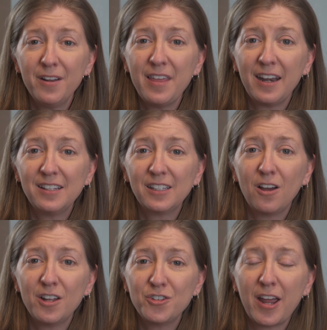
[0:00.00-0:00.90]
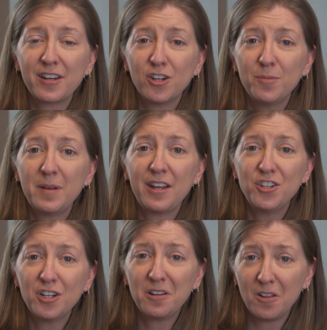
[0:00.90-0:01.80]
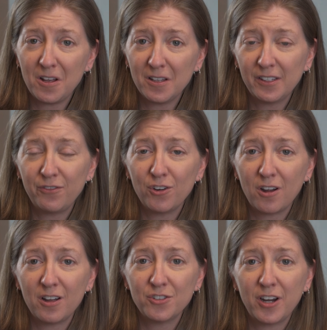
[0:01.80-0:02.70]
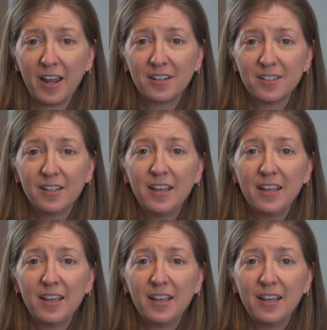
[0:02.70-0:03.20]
of that is a contract termination clause of your contract.